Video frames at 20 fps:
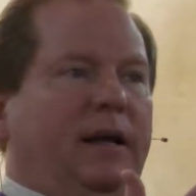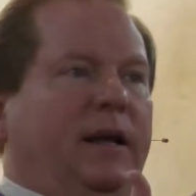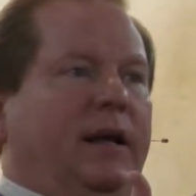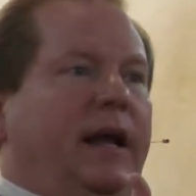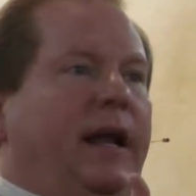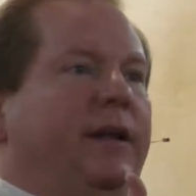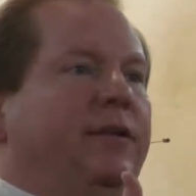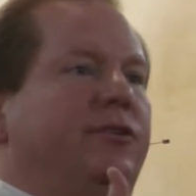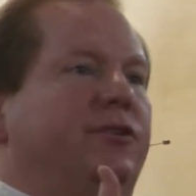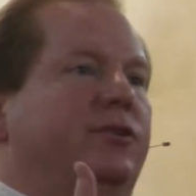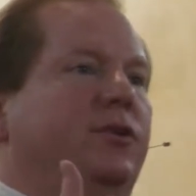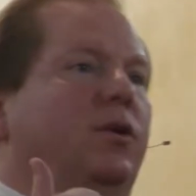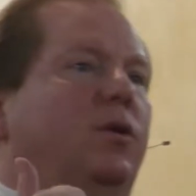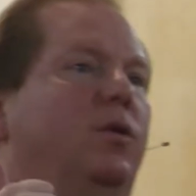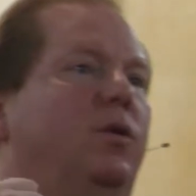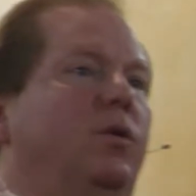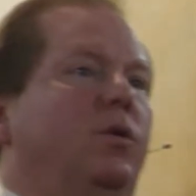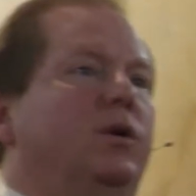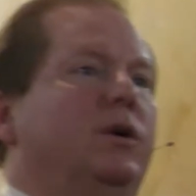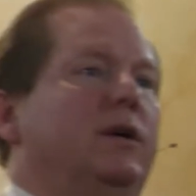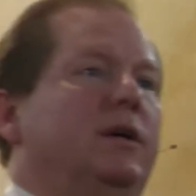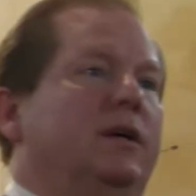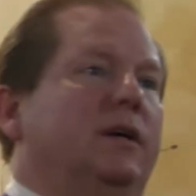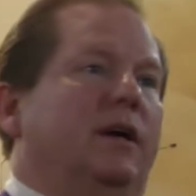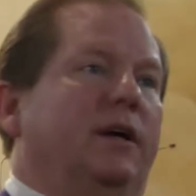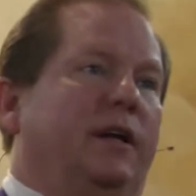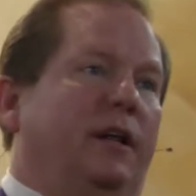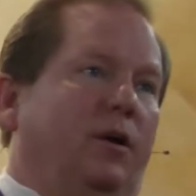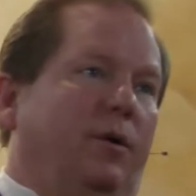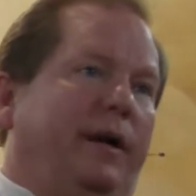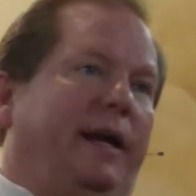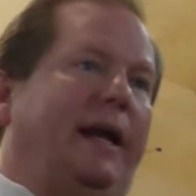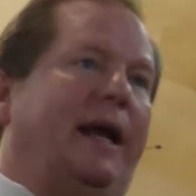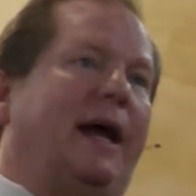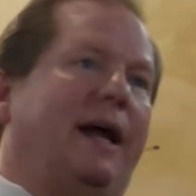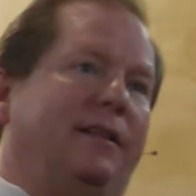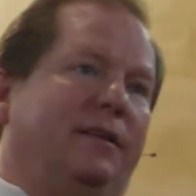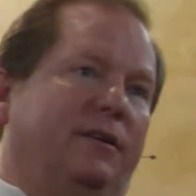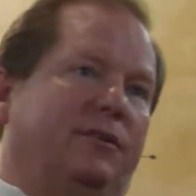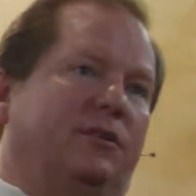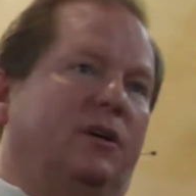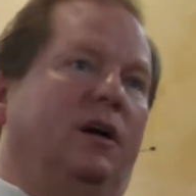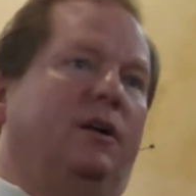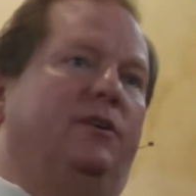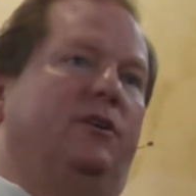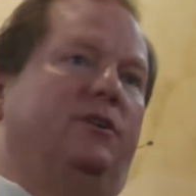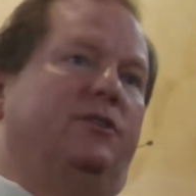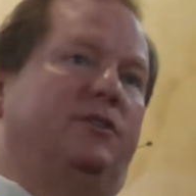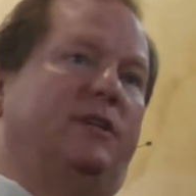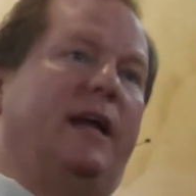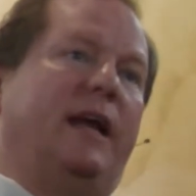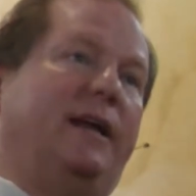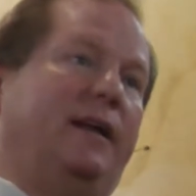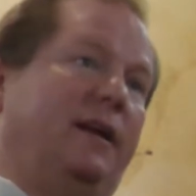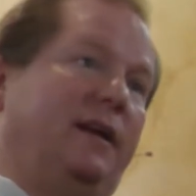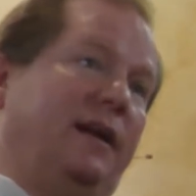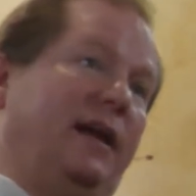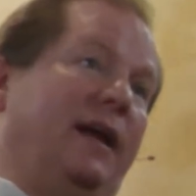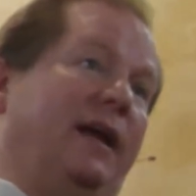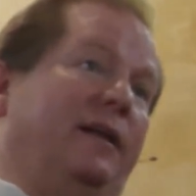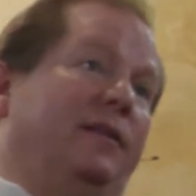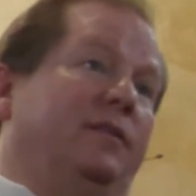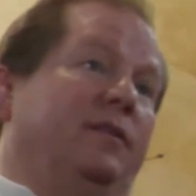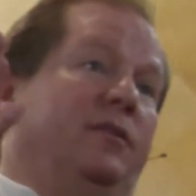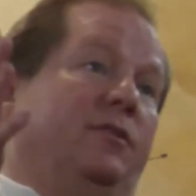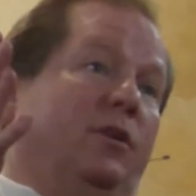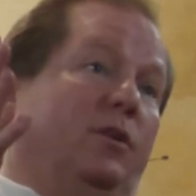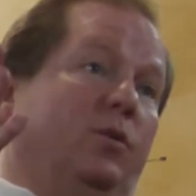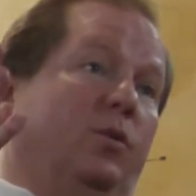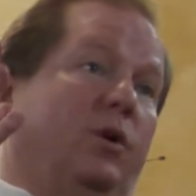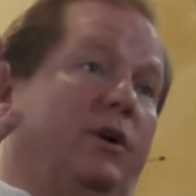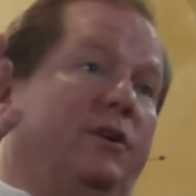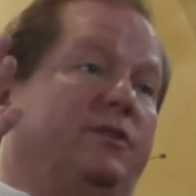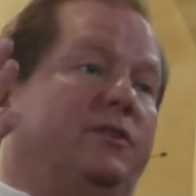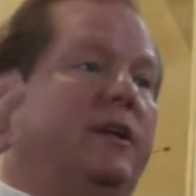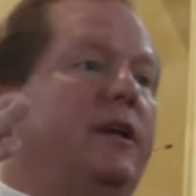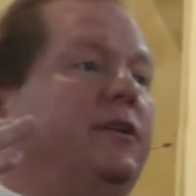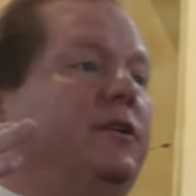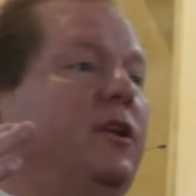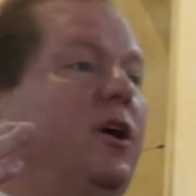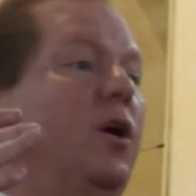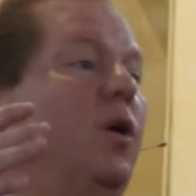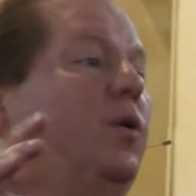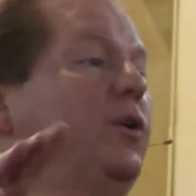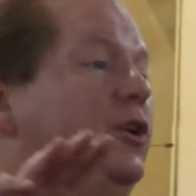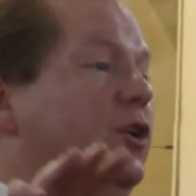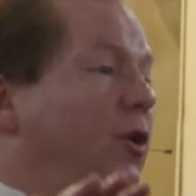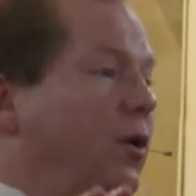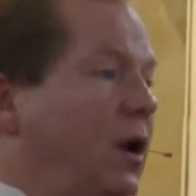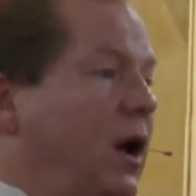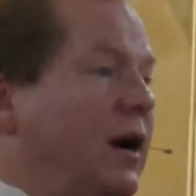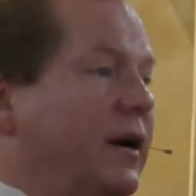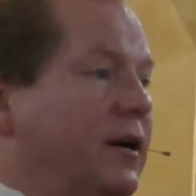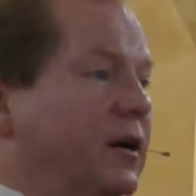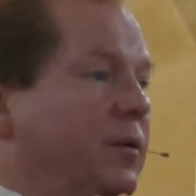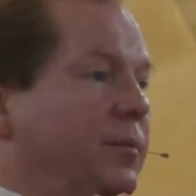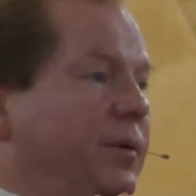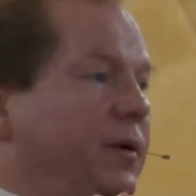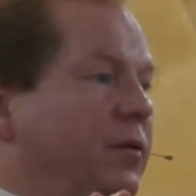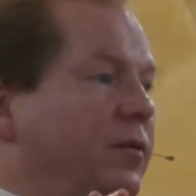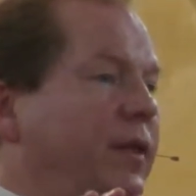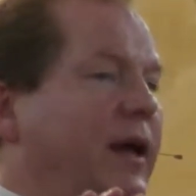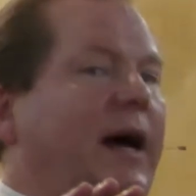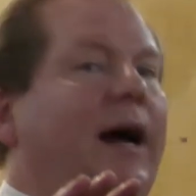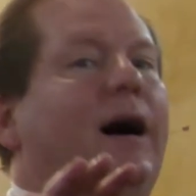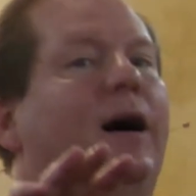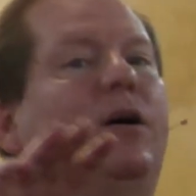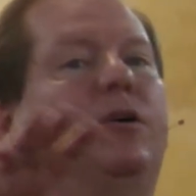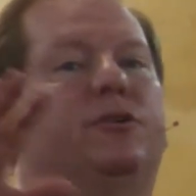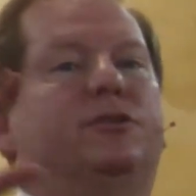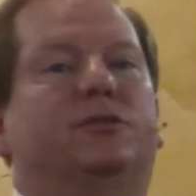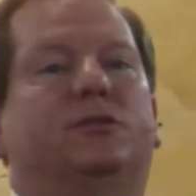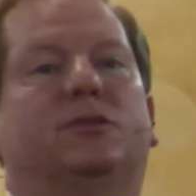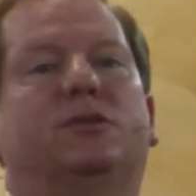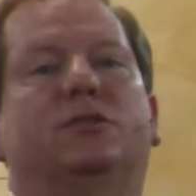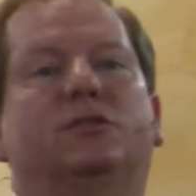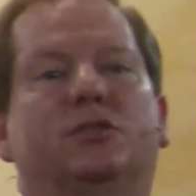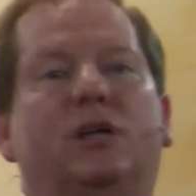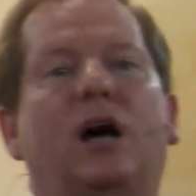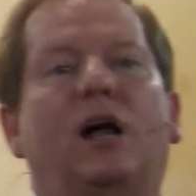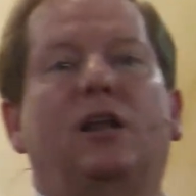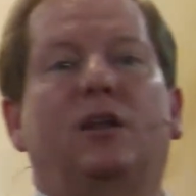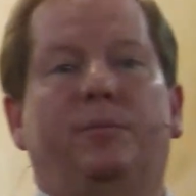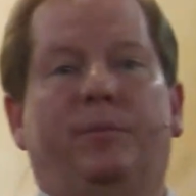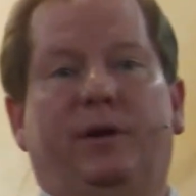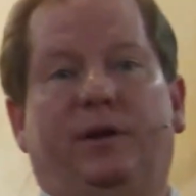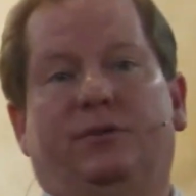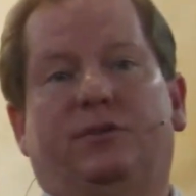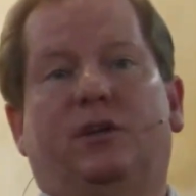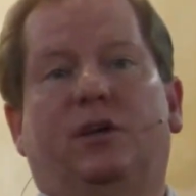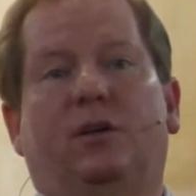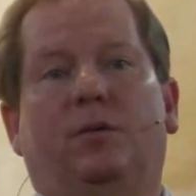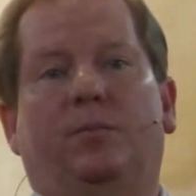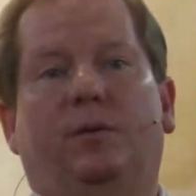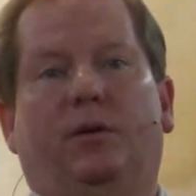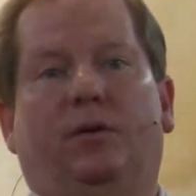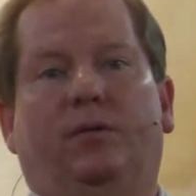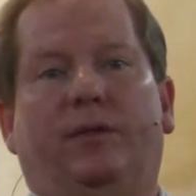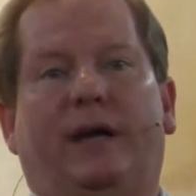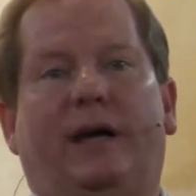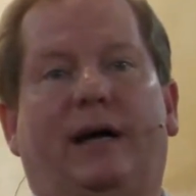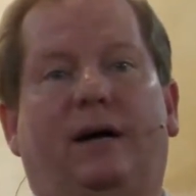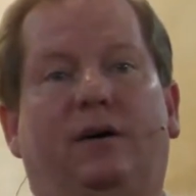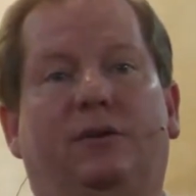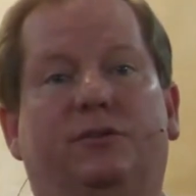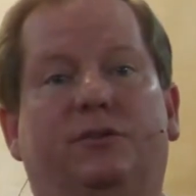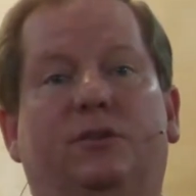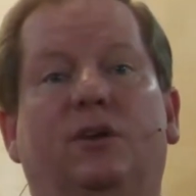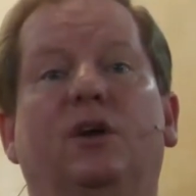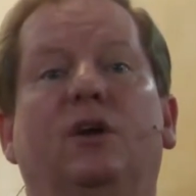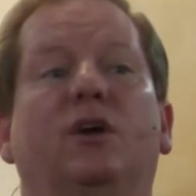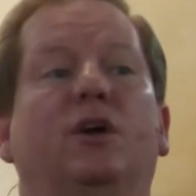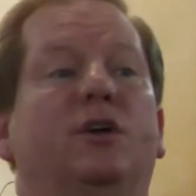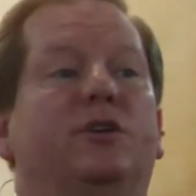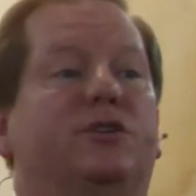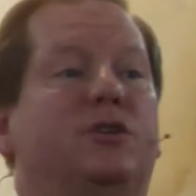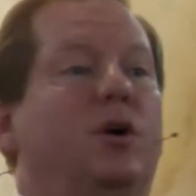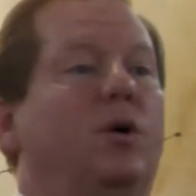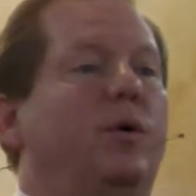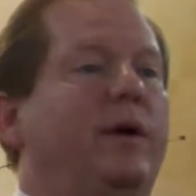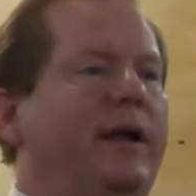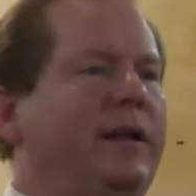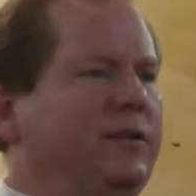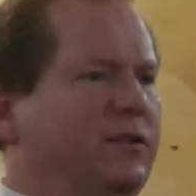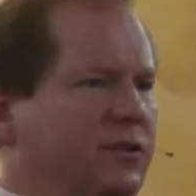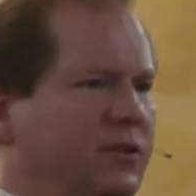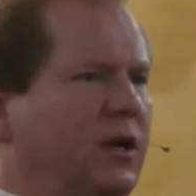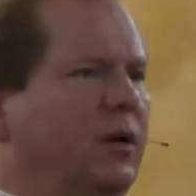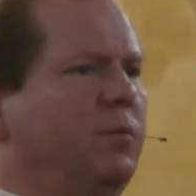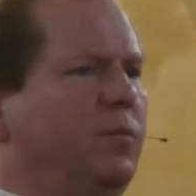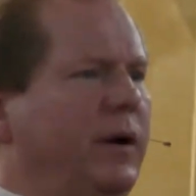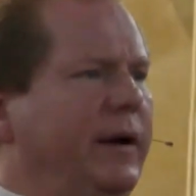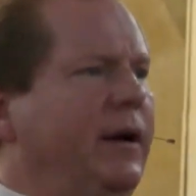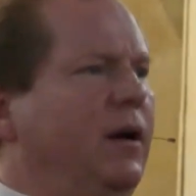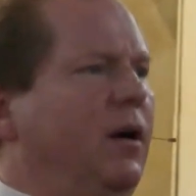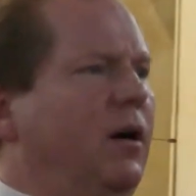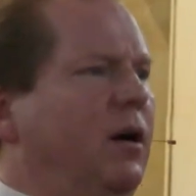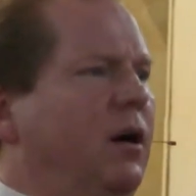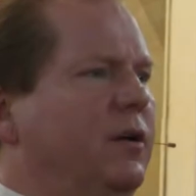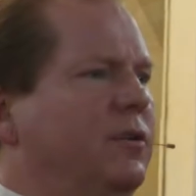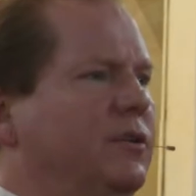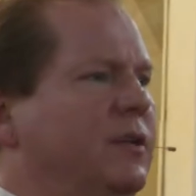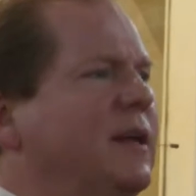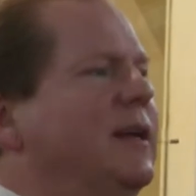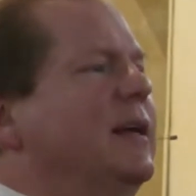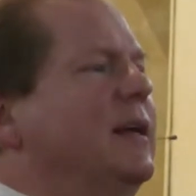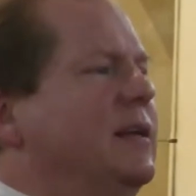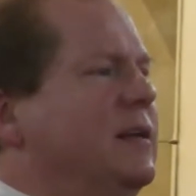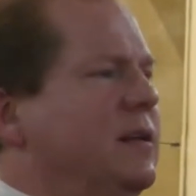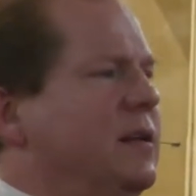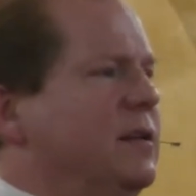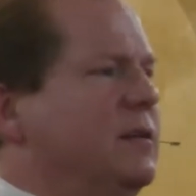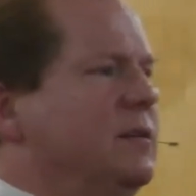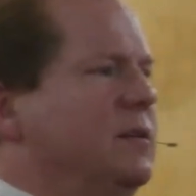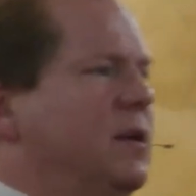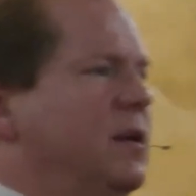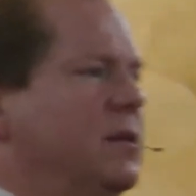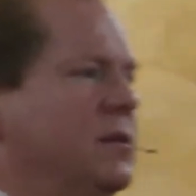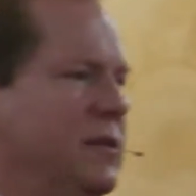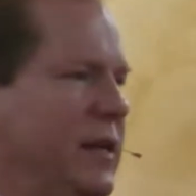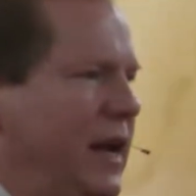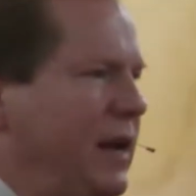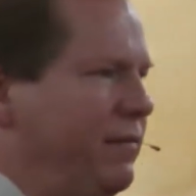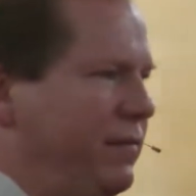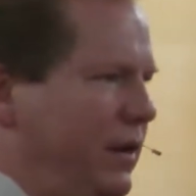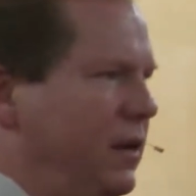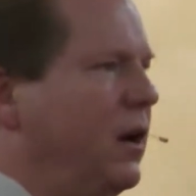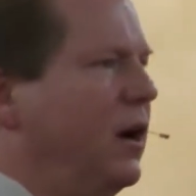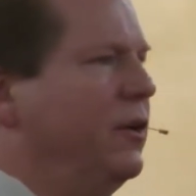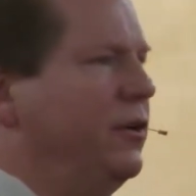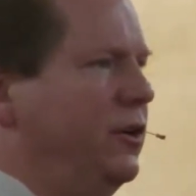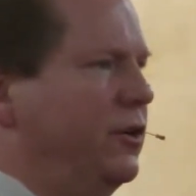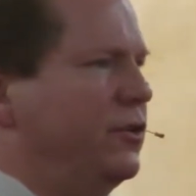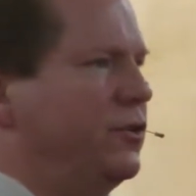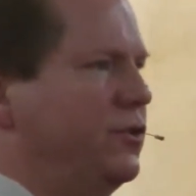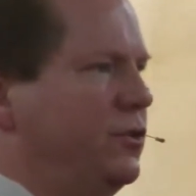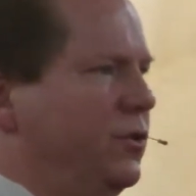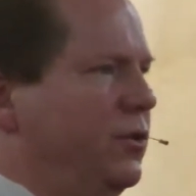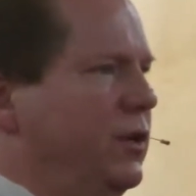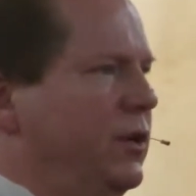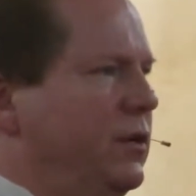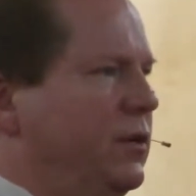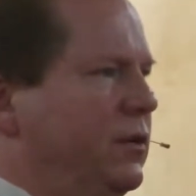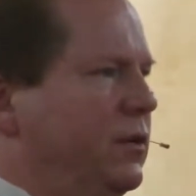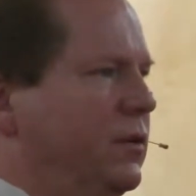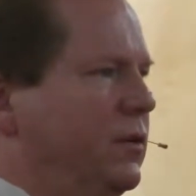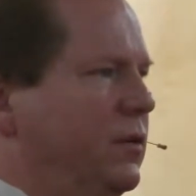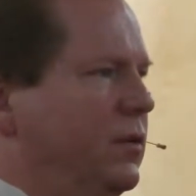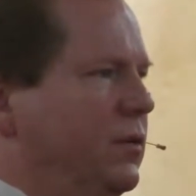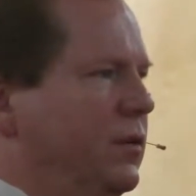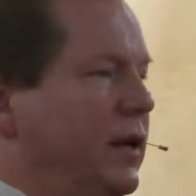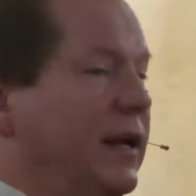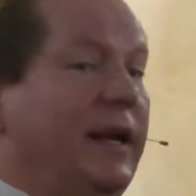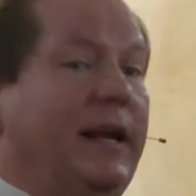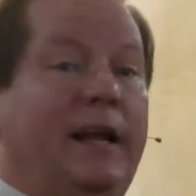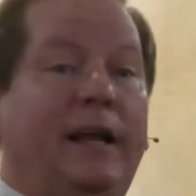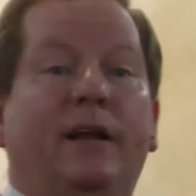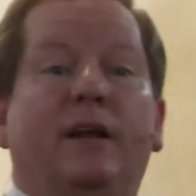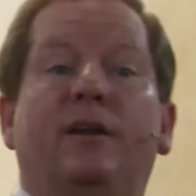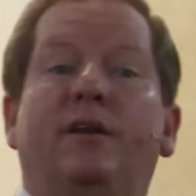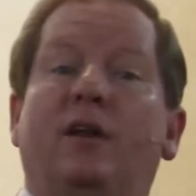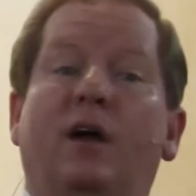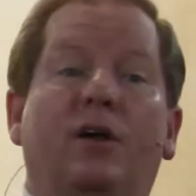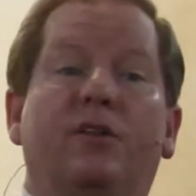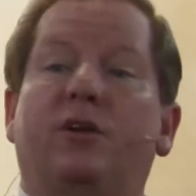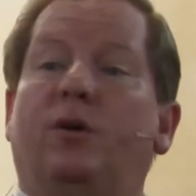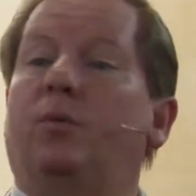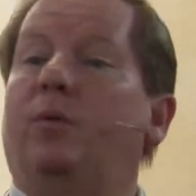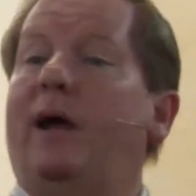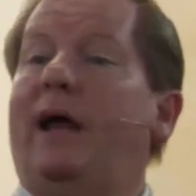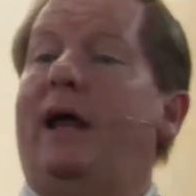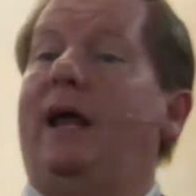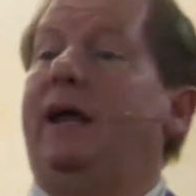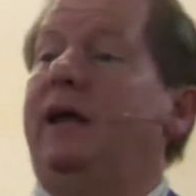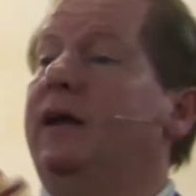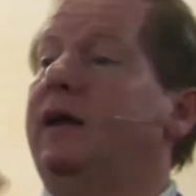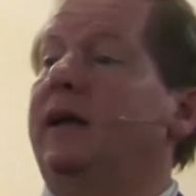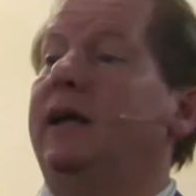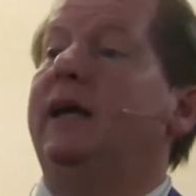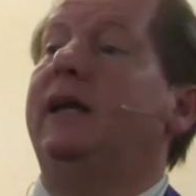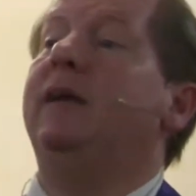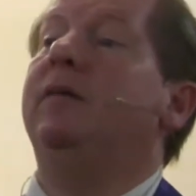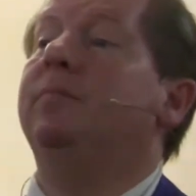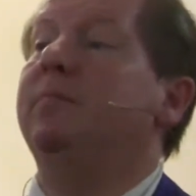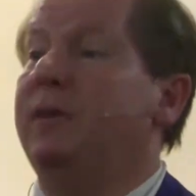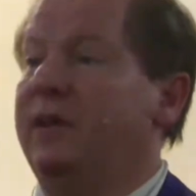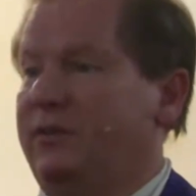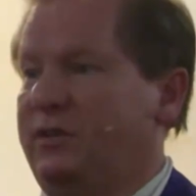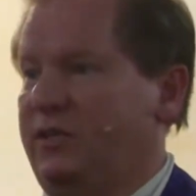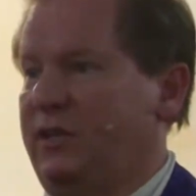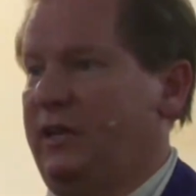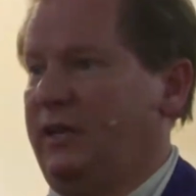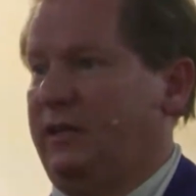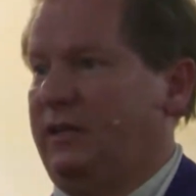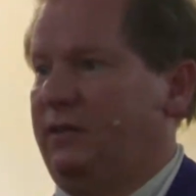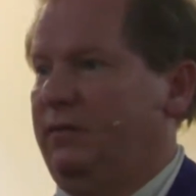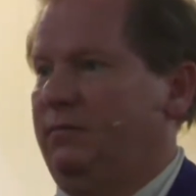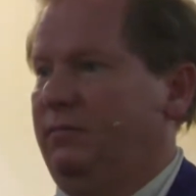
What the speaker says: And so, he had this understanding, and the Lord said, no, you're not going to build the house. Solomon is going to build the house. So in some regards, David understood. In another way, he missed it.